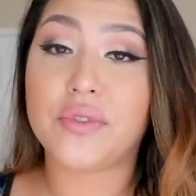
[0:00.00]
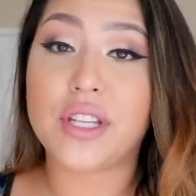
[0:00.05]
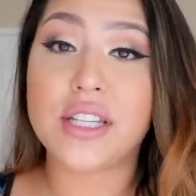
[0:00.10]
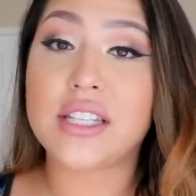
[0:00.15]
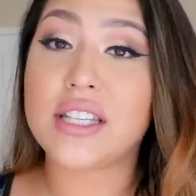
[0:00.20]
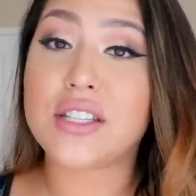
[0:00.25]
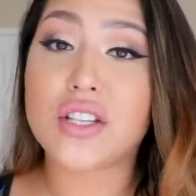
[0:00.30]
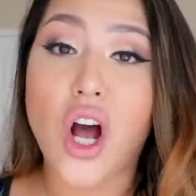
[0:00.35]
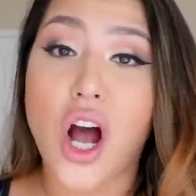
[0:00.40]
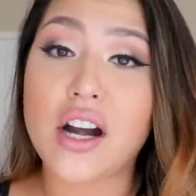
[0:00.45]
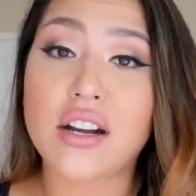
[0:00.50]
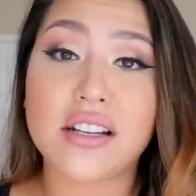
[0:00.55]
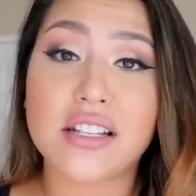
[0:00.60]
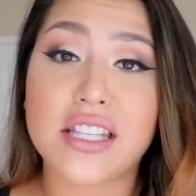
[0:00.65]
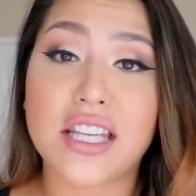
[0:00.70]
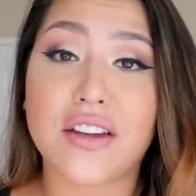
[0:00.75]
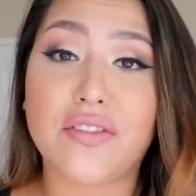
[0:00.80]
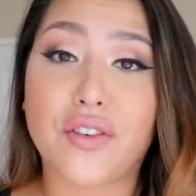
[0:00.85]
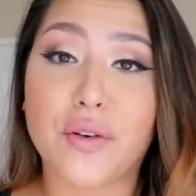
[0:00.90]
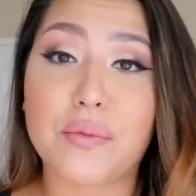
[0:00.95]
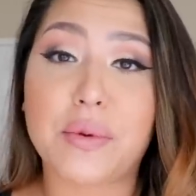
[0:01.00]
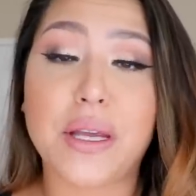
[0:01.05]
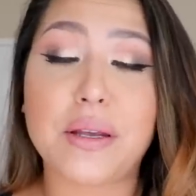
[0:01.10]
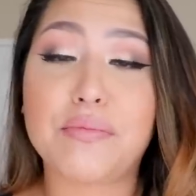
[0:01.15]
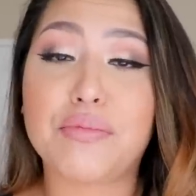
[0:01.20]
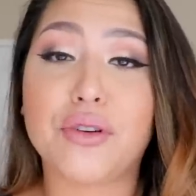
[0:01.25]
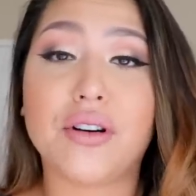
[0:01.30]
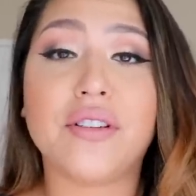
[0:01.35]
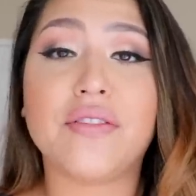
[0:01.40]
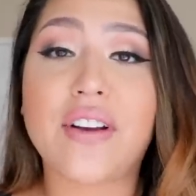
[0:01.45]
this is honestly for
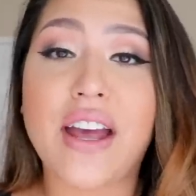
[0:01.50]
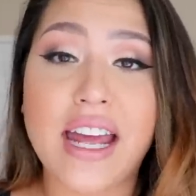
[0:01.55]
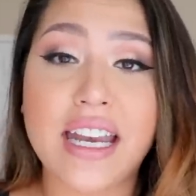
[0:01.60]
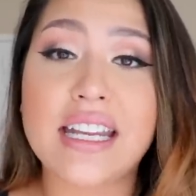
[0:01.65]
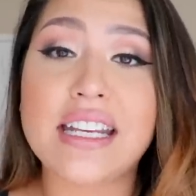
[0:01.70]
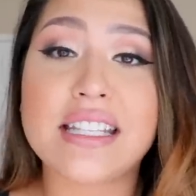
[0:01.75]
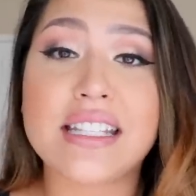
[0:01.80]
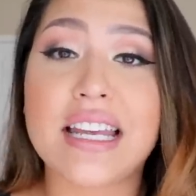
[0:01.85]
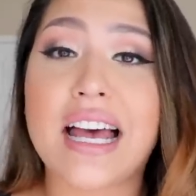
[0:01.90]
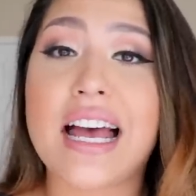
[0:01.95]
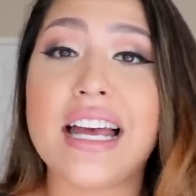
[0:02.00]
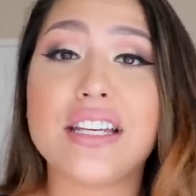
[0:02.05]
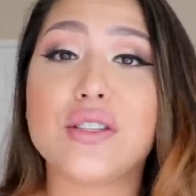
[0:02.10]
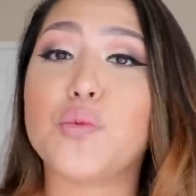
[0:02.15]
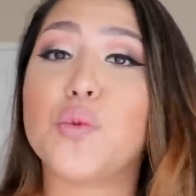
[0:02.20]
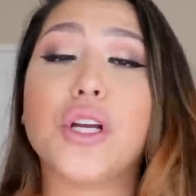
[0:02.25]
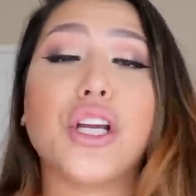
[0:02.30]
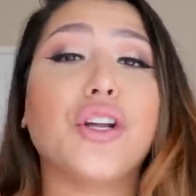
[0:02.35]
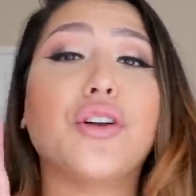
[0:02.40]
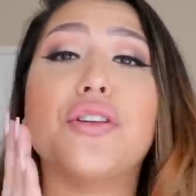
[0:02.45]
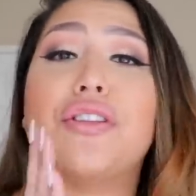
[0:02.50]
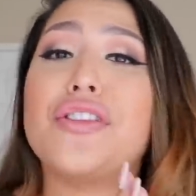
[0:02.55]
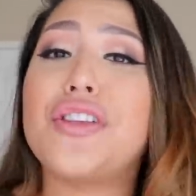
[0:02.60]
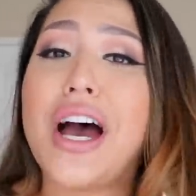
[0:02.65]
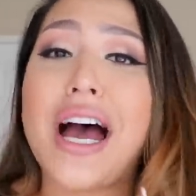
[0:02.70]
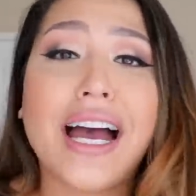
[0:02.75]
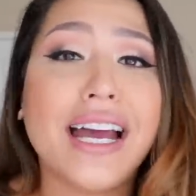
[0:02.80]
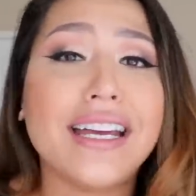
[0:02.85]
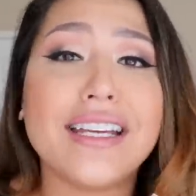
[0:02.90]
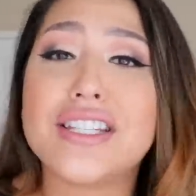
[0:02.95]
people of any size where your
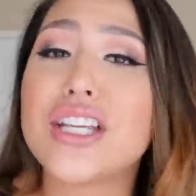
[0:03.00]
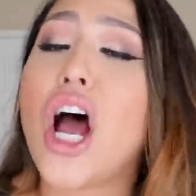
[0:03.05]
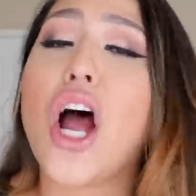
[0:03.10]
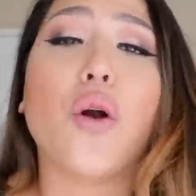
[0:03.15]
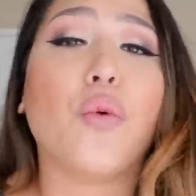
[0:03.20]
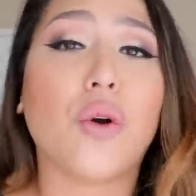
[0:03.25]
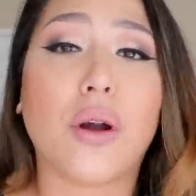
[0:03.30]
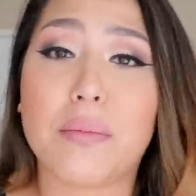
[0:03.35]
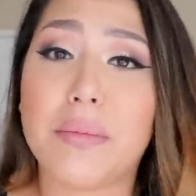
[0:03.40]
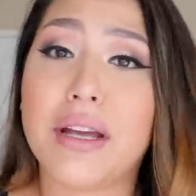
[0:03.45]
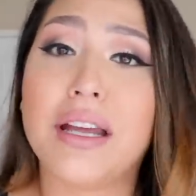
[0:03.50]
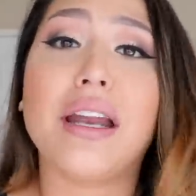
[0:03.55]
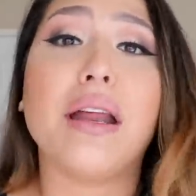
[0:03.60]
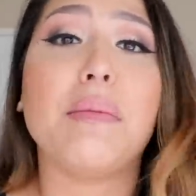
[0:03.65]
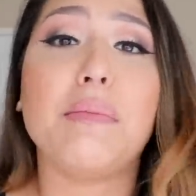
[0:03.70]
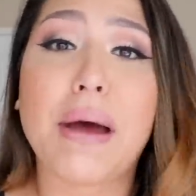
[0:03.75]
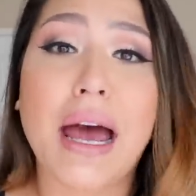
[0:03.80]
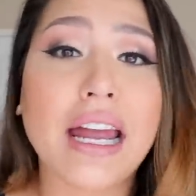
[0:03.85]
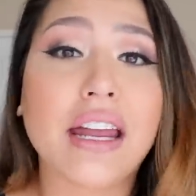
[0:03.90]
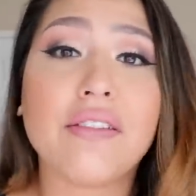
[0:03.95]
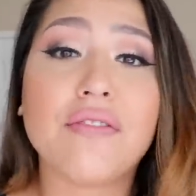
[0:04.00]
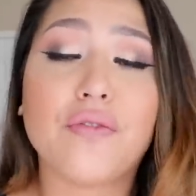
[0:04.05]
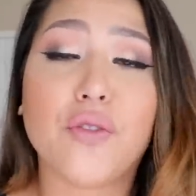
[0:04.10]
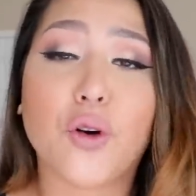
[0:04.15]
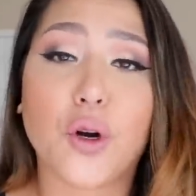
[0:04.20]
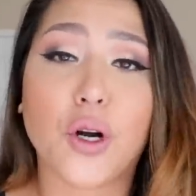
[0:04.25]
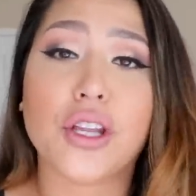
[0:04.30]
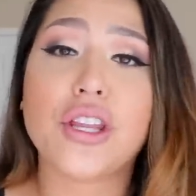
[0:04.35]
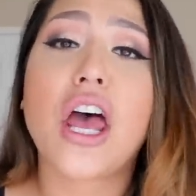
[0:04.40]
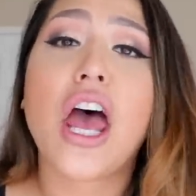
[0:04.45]
thighs are rubbing back and
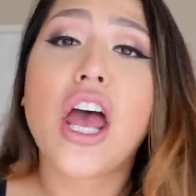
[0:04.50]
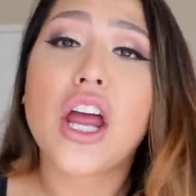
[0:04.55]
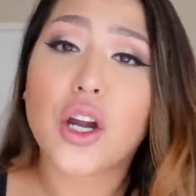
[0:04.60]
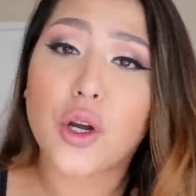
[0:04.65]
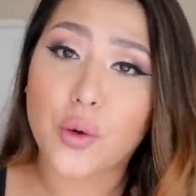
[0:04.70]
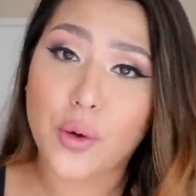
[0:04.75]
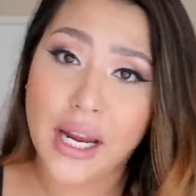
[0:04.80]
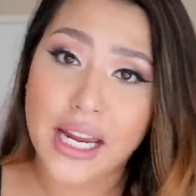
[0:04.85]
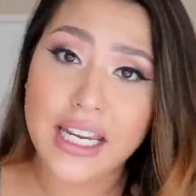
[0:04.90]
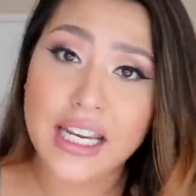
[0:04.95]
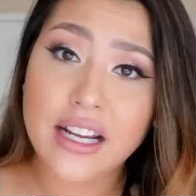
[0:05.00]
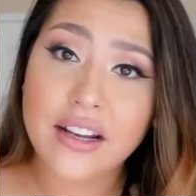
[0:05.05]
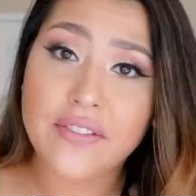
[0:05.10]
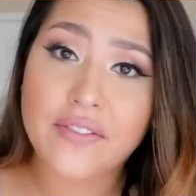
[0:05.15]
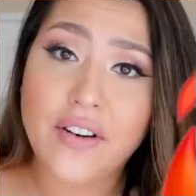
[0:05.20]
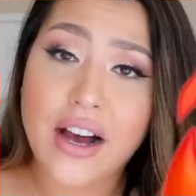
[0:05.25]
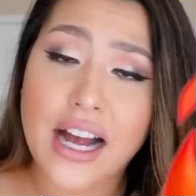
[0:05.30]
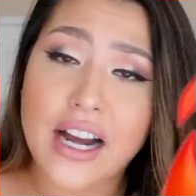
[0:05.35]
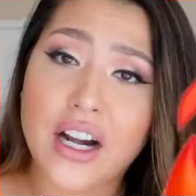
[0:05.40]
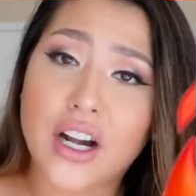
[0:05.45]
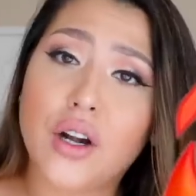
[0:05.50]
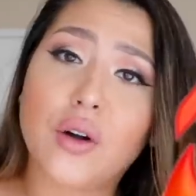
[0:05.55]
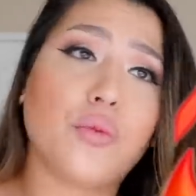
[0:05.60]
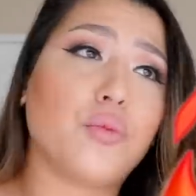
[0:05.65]
forth, creating a fire